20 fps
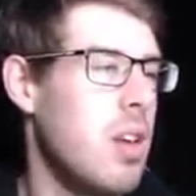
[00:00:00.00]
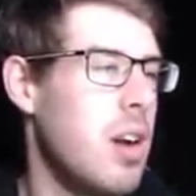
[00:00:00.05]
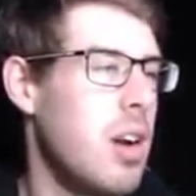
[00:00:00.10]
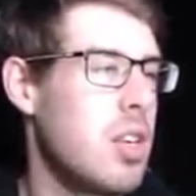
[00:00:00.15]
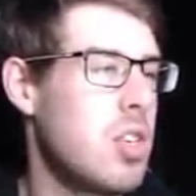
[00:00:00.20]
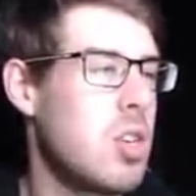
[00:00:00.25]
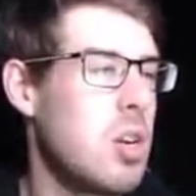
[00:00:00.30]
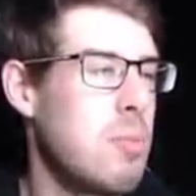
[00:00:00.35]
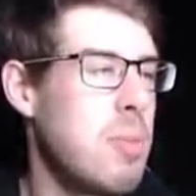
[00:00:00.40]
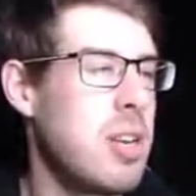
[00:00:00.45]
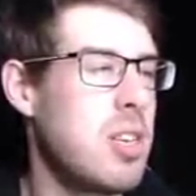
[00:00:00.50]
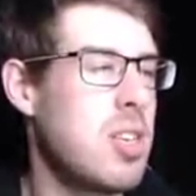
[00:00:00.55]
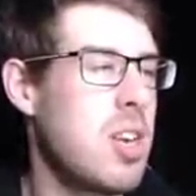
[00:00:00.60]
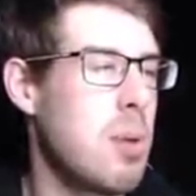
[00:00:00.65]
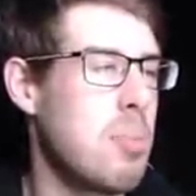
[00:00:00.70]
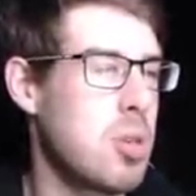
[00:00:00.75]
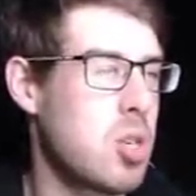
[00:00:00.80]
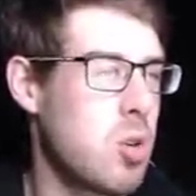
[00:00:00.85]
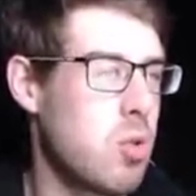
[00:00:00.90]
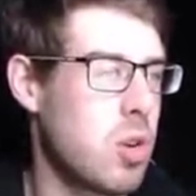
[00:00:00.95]
That's not meant to
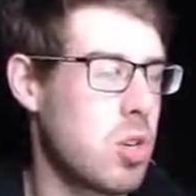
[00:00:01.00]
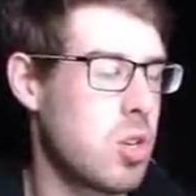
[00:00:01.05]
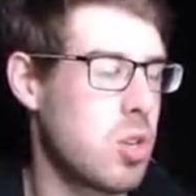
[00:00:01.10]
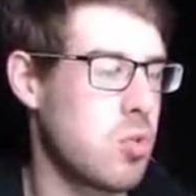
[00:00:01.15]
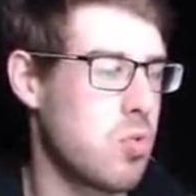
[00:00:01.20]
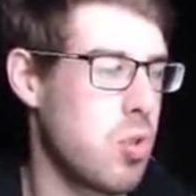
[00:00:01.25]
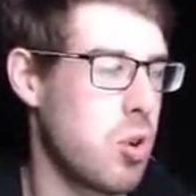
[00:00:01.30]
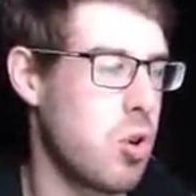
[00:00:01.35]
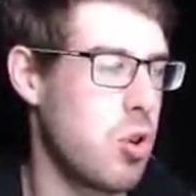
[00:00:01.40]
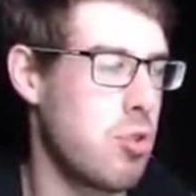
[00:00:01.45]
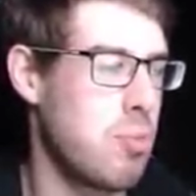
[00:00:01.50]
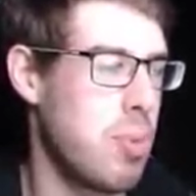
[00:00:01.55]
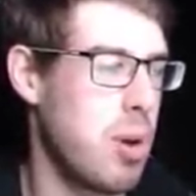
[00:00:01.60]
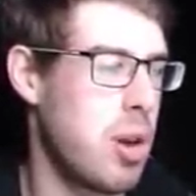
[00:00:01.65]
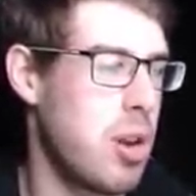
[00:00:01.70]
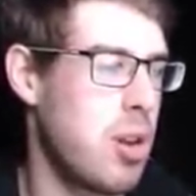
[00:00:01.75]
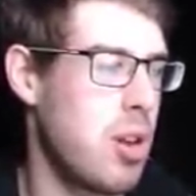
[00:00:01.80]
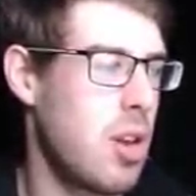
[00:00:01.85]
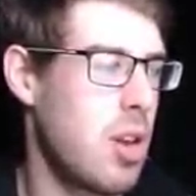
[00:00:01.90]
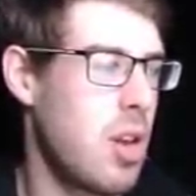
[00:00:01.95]
come across as rude,
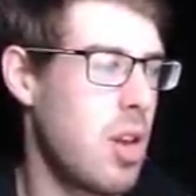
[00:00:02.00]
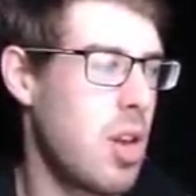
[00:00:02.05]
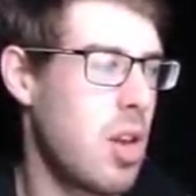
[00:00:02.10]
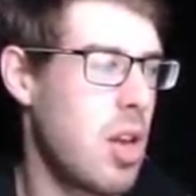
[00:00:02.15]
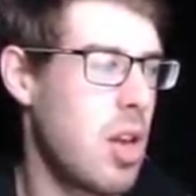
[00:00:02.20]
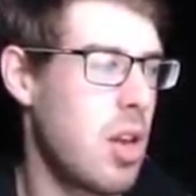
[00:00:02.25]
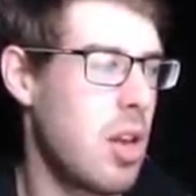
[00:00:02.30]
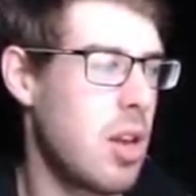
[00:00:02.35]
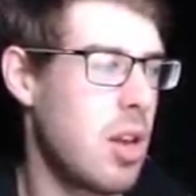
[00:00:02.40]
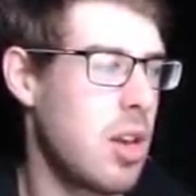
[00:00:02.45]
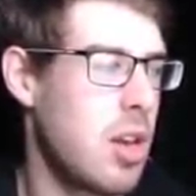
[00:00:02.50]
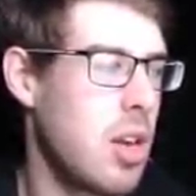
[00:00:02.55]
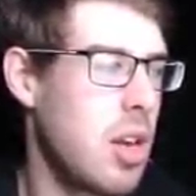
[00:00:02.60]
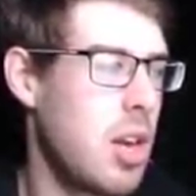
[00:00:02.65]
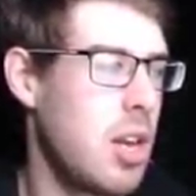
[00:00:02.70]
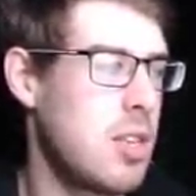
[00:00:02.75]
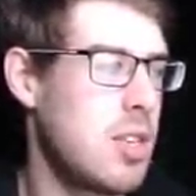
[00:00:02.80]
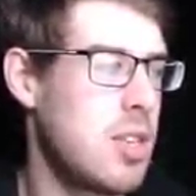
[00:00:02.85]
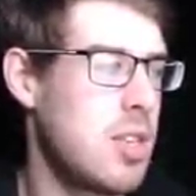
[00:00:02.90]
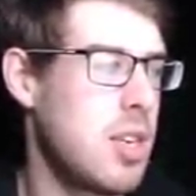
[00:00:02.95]
but
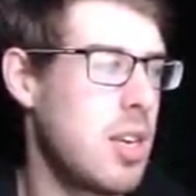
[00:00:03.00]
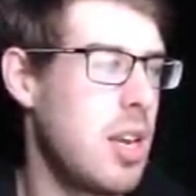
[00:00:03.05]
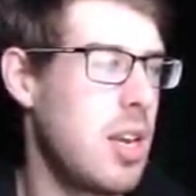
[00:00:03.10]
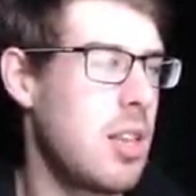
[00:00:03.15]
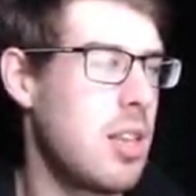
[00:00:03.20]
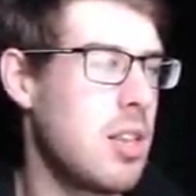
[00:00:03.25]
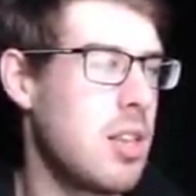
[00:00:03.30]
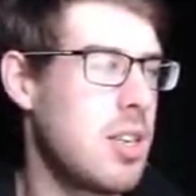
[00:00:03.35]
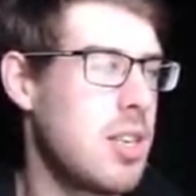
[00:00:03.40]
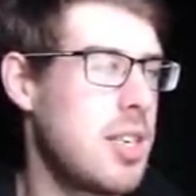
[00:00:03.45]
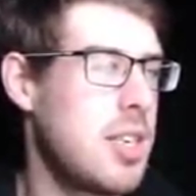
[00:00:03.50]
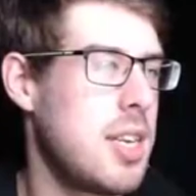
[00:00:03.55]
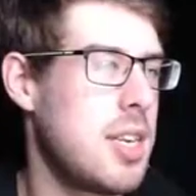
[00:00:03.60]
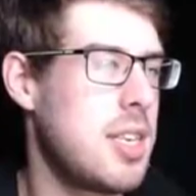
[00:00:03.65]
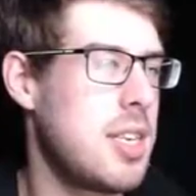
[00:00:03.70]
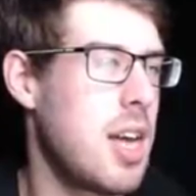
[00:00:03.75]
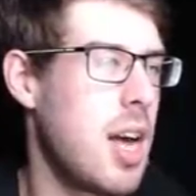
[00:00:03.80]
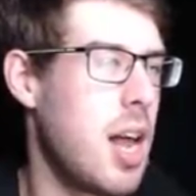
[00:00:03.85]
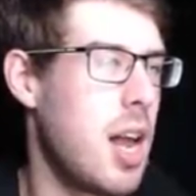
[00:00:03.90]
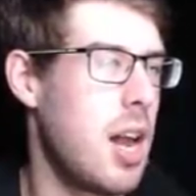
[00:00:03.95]
it's in the
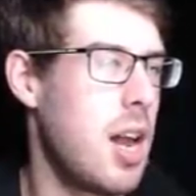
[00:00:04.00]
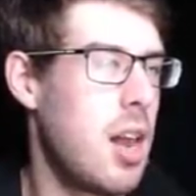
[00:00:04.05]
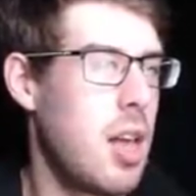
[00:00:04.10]
title.